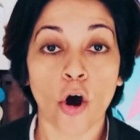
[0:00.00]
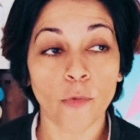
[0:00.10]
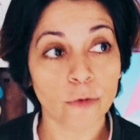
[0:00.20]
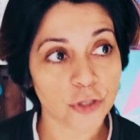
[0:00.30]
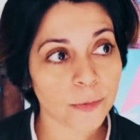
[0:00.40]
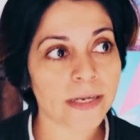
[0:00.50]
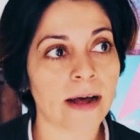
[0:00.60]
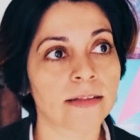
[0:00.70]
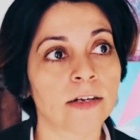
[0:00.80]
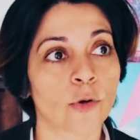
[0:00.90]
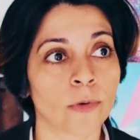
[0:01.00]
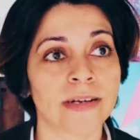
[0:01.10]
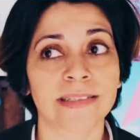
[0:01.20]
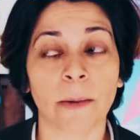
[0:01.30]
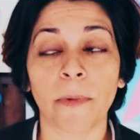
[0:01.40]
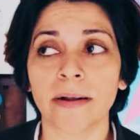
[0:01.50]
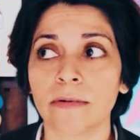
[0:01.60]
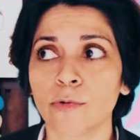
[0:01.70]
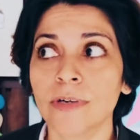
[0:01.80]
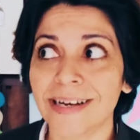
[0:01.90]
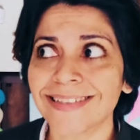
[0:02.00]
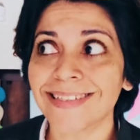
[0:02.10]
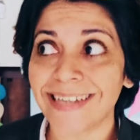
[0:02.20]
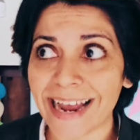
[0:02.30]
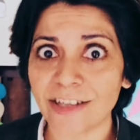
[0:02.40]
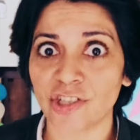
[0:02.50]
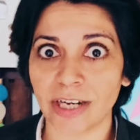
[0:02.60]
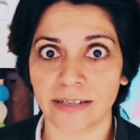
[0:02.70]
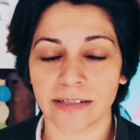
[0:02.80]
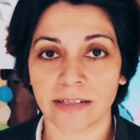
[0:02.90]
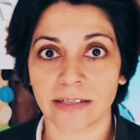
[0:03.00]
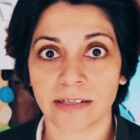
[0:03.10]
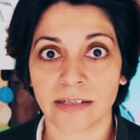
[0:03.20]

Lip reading: Or would you be rather known as someone who doesn't take shit?